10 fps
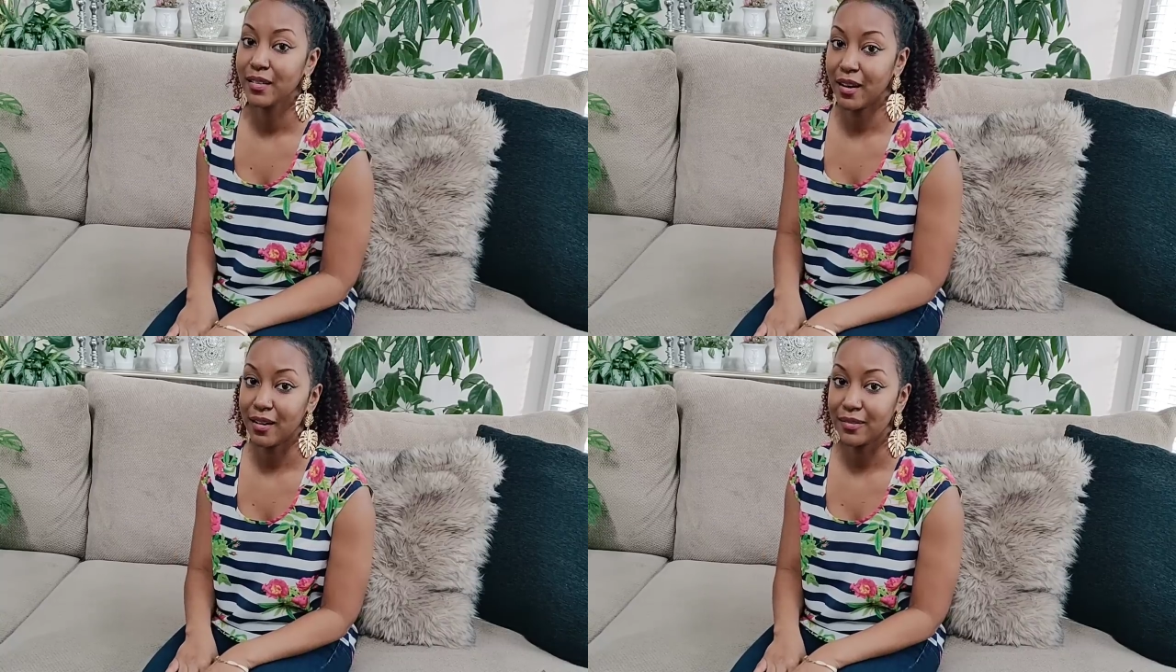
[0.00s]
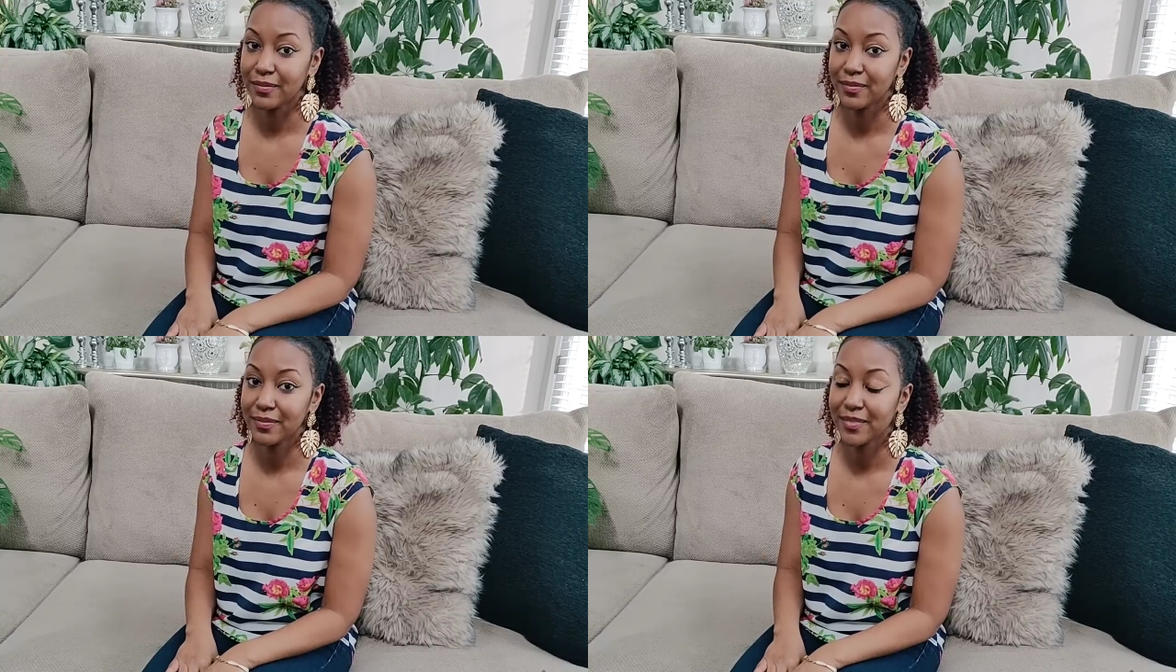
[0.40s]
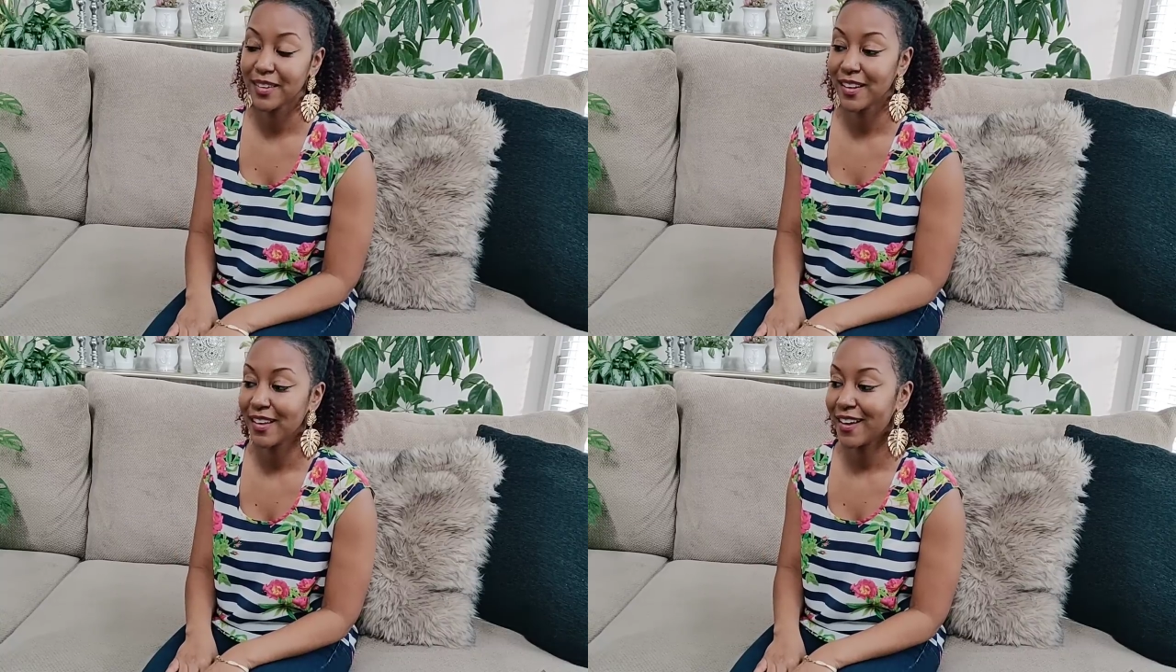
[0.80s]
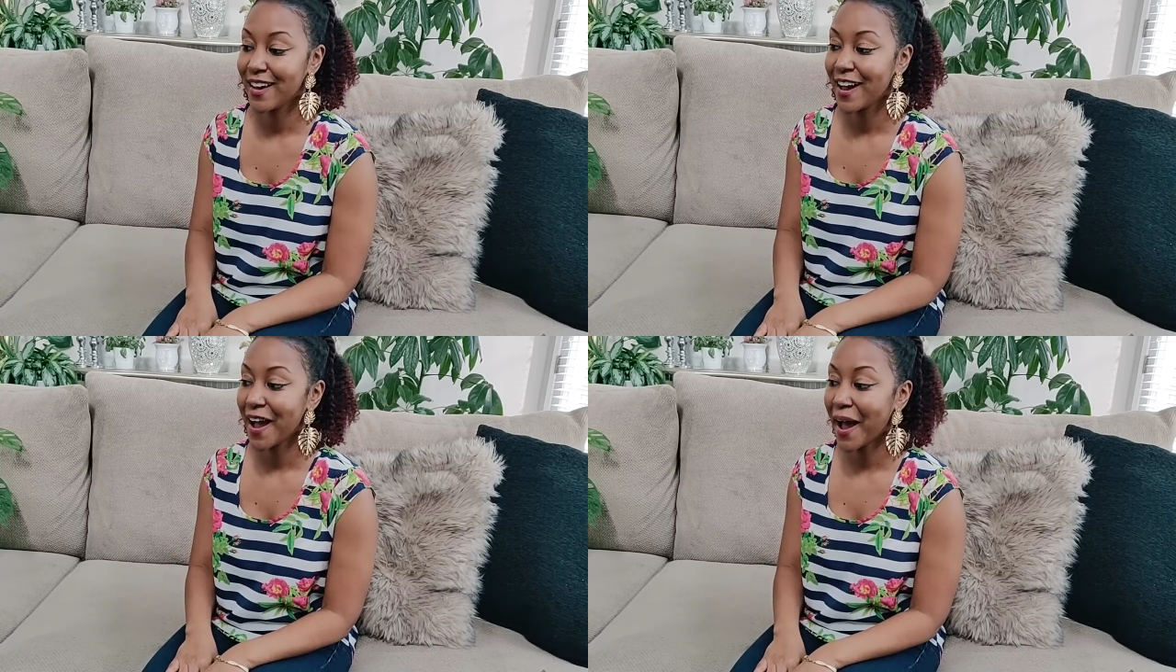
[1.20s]
Y'all,
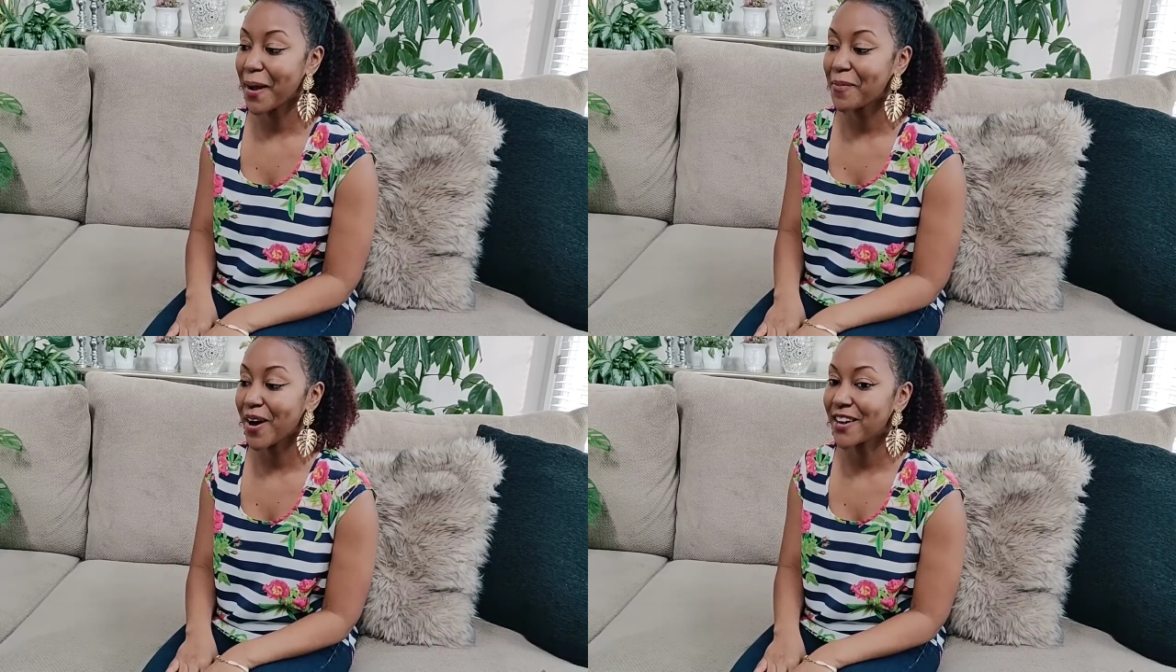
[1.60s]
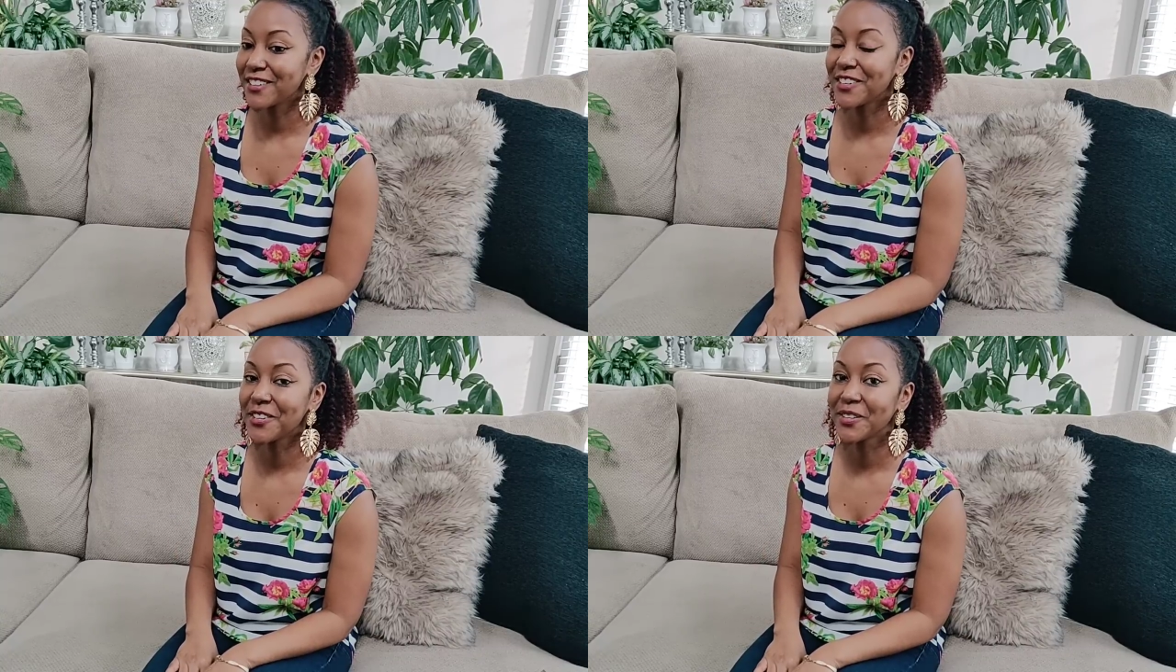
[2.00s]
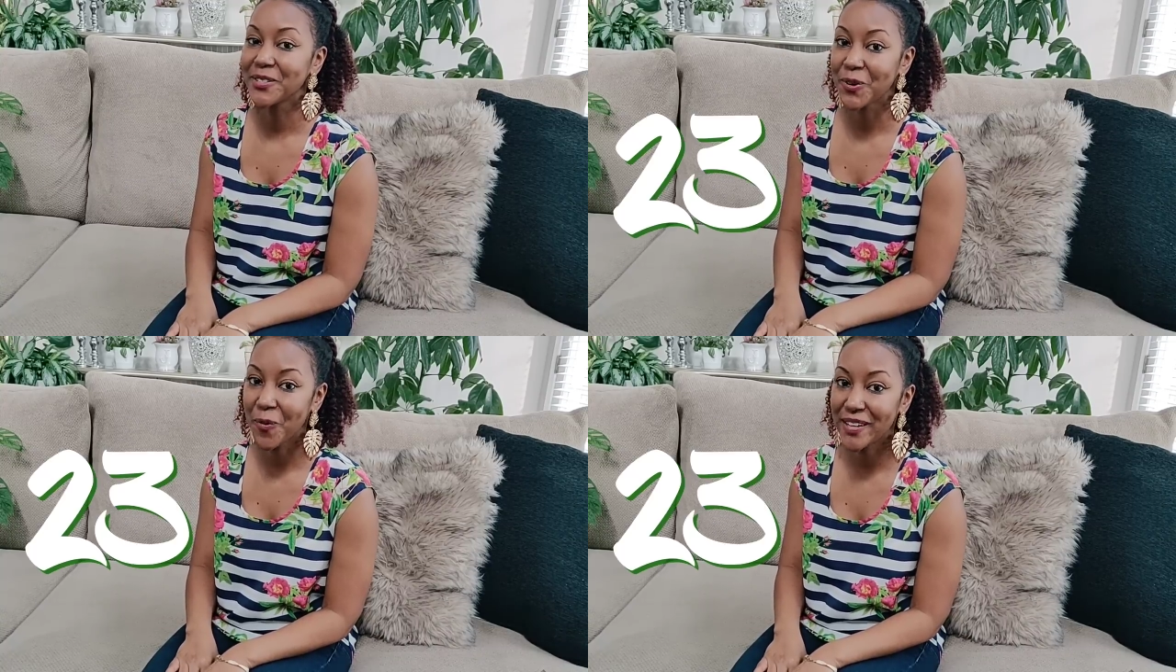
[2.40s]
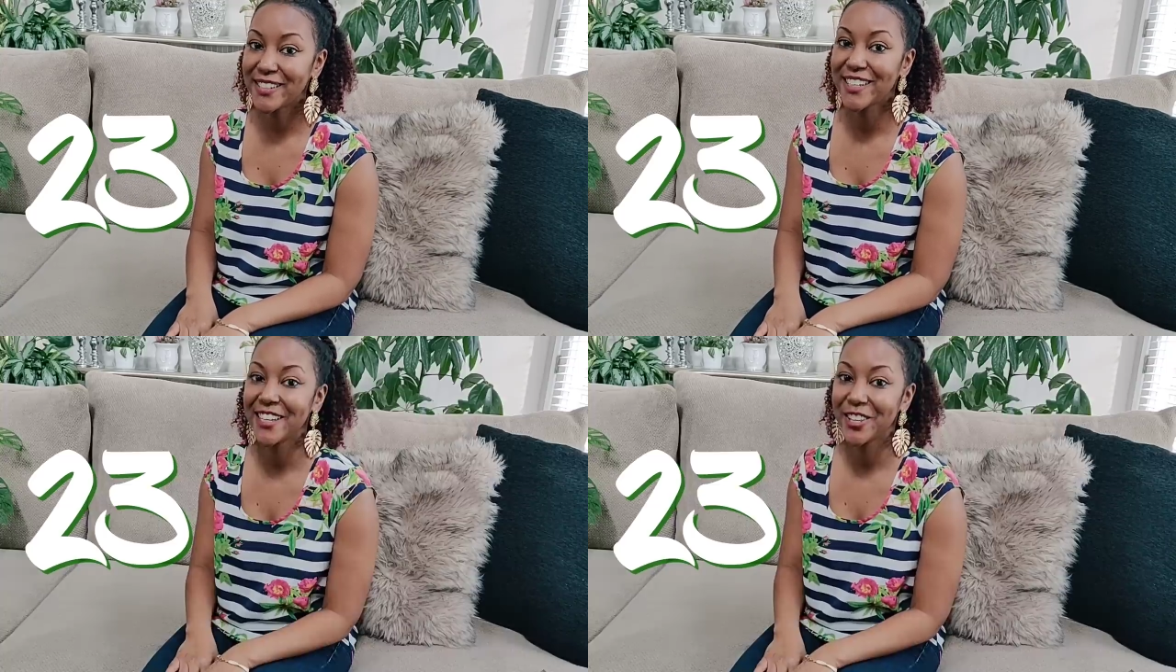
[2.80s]
I bought
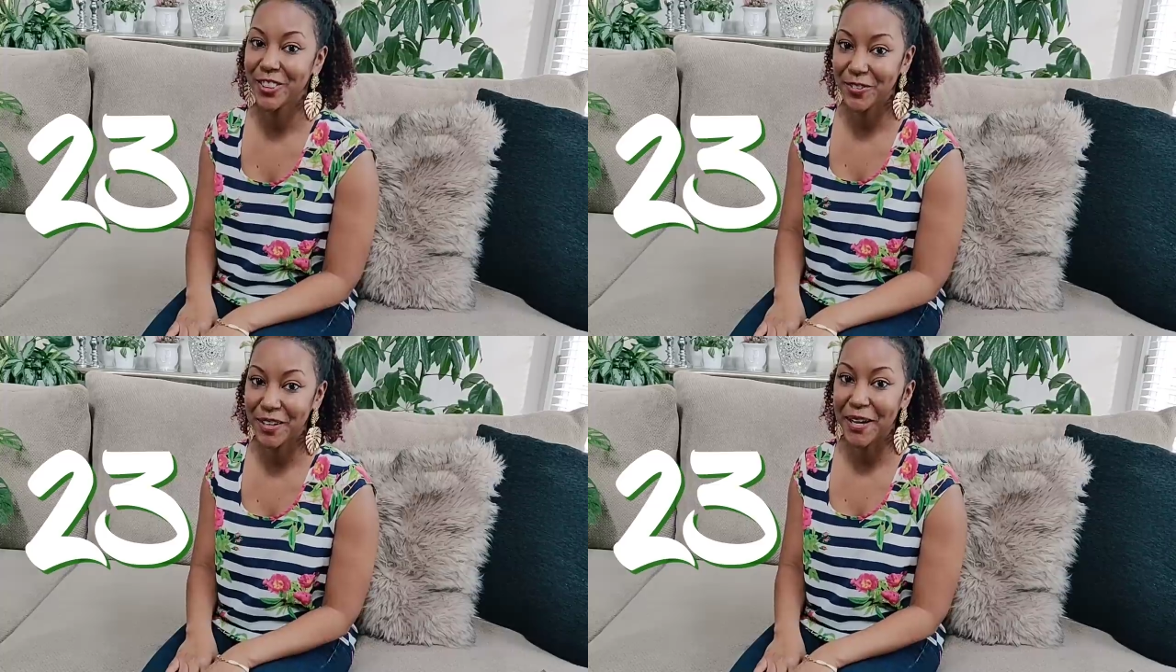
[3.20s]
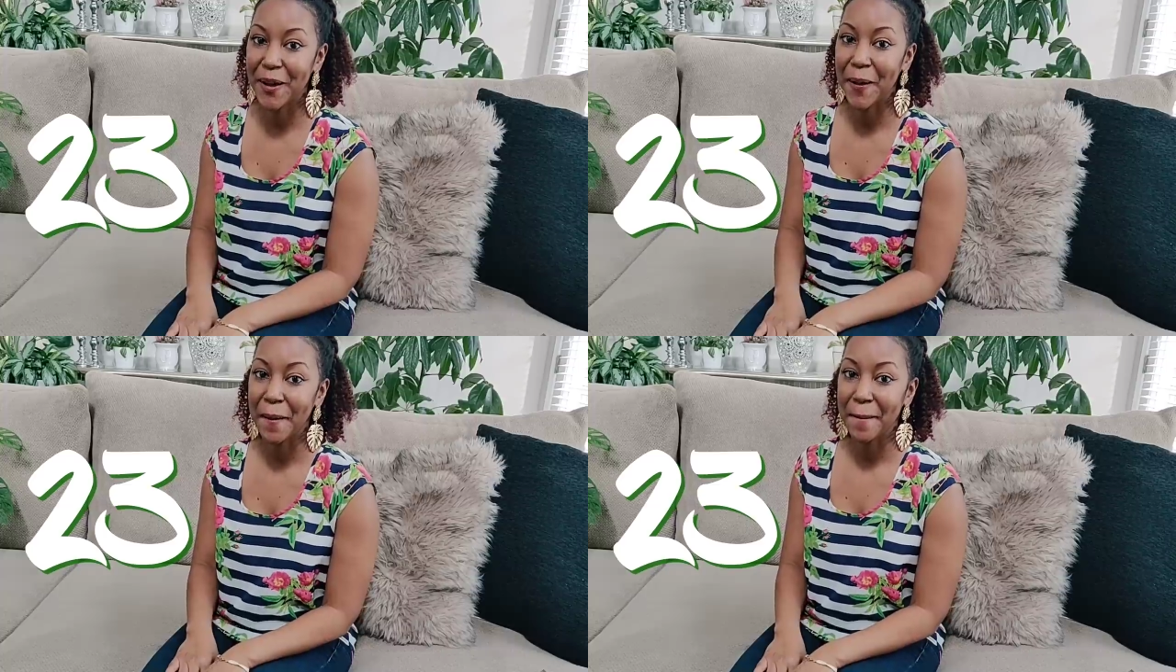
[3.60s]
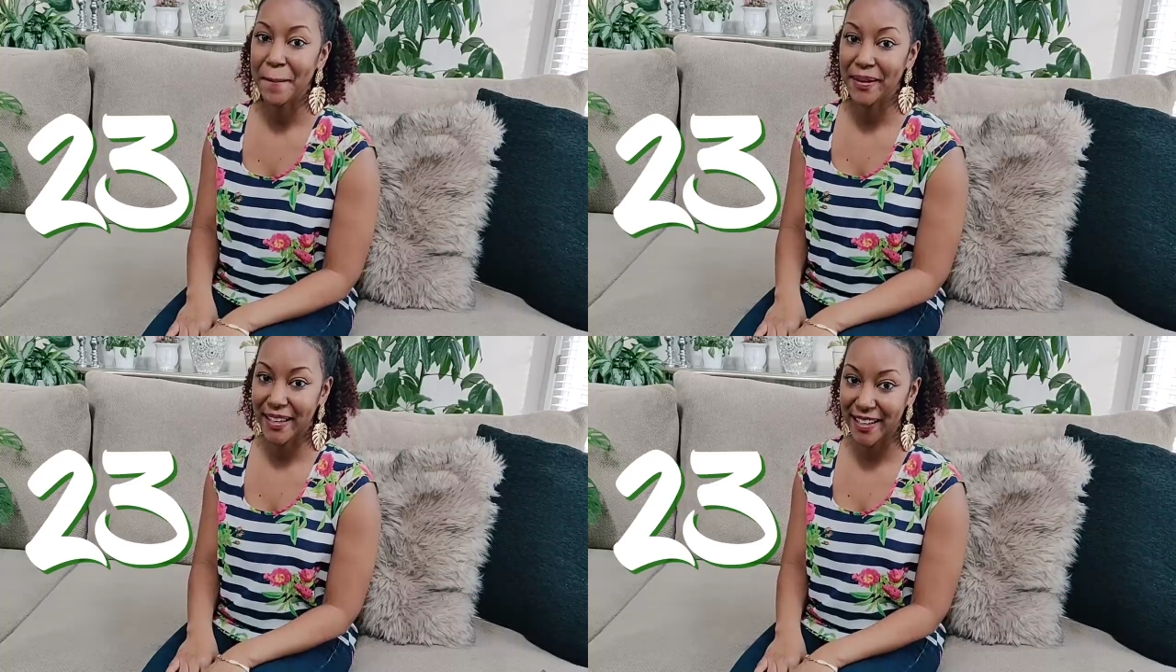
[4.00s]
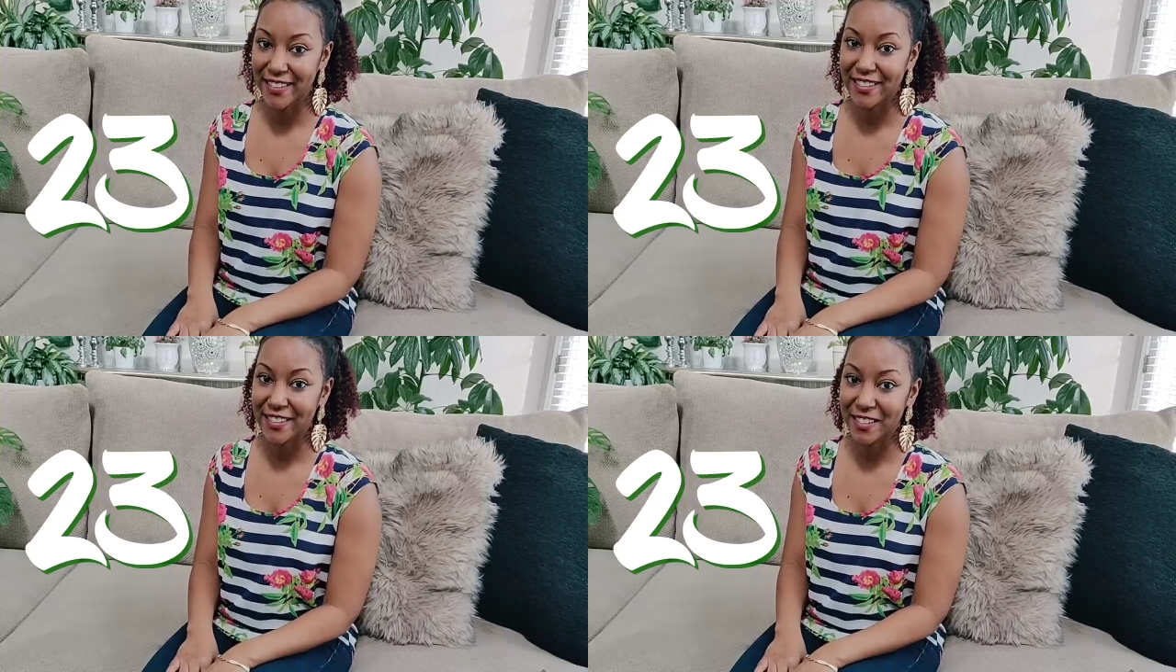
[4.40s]
23
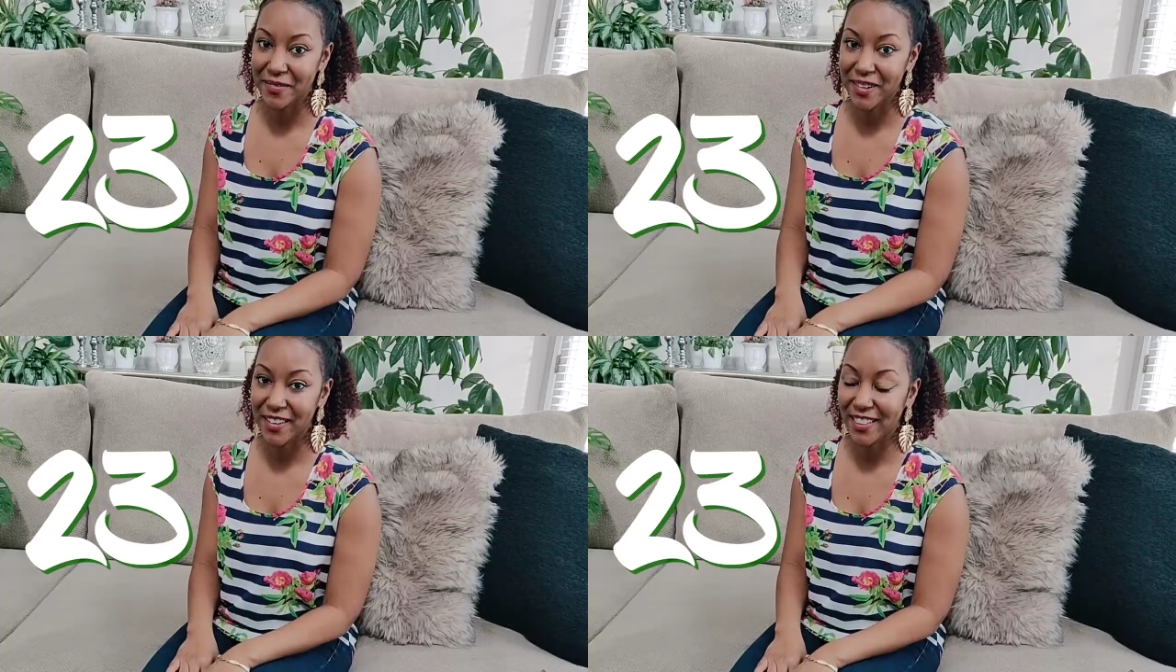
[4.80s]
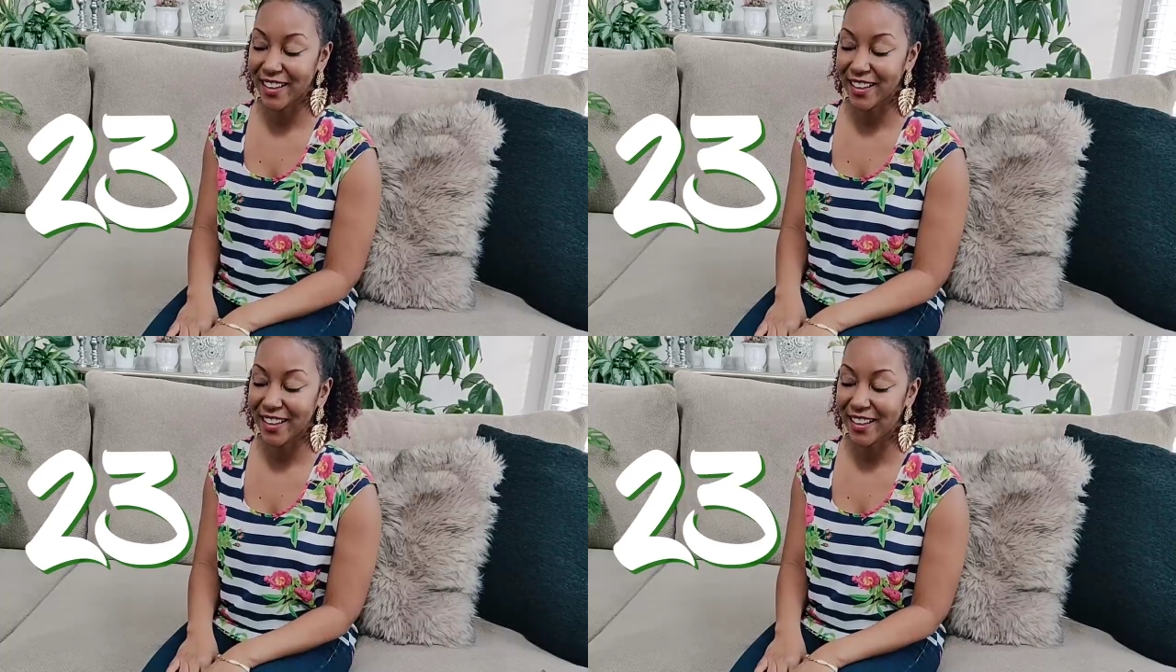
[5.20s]
plants this month.